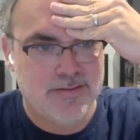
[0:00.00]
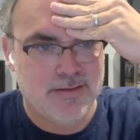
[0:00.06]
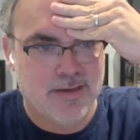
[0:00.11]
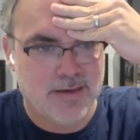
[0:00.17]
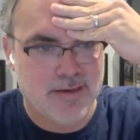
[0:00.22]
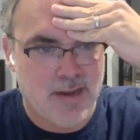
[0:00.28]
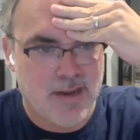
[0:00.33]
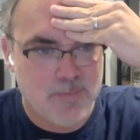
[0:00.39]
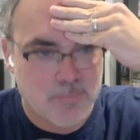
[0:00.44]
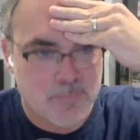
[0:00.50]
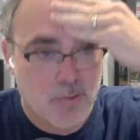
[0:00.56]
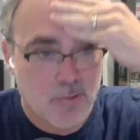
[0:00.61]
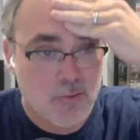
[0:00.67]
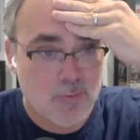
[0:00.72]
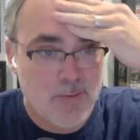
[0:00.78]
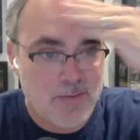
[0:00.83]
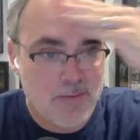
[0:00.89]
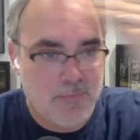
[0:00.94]
Like I
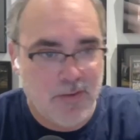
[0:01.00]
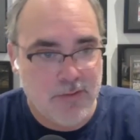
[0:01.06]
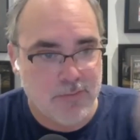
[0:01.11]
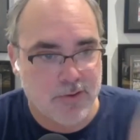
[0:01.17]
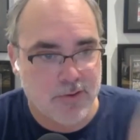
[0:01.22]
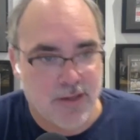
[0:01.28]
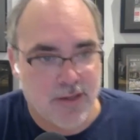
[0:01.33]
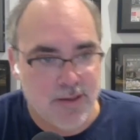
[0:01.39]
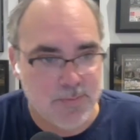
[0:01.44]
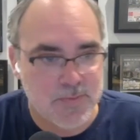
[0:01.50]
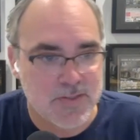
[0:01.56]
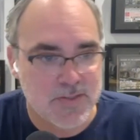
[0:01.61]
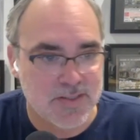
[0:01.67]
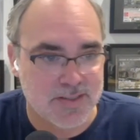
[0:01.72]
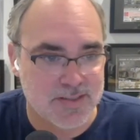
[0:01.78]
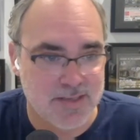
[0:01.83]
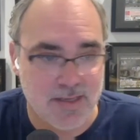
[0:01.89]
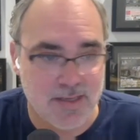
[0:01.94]
broke my favorite game's
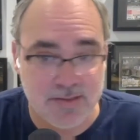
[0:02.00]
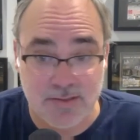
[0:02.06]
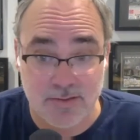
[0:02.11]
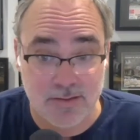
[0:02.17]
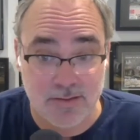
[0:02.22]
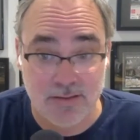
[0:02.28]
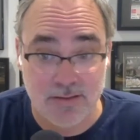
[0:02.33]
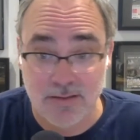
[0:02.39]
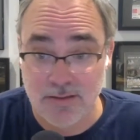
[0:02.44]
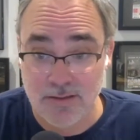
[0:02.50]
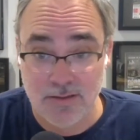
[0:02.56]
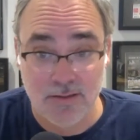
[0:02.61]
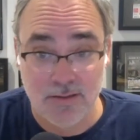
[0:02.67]
successor.